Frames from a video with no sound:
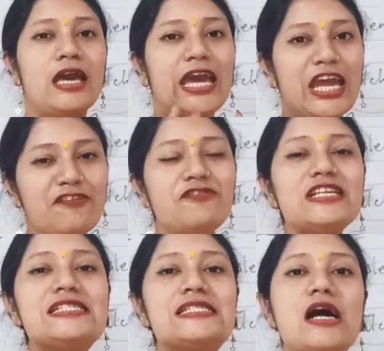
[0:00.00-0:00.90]

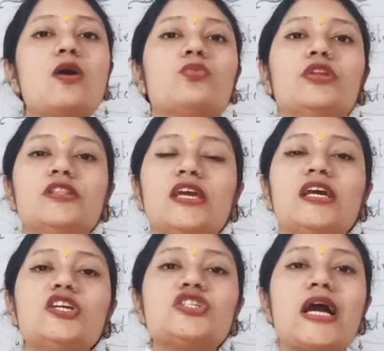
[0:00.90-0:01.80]
Every sound in the
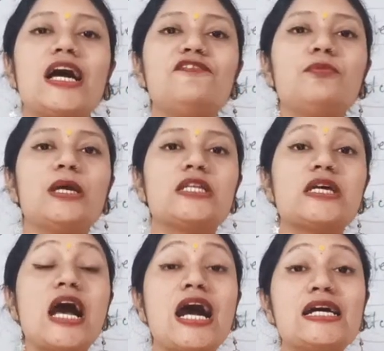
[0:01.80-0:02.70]
English alphabet
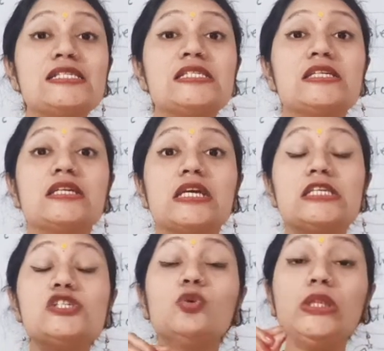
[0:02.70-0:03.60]

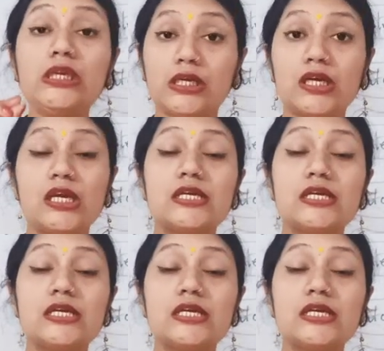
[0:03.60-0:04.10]
is unique.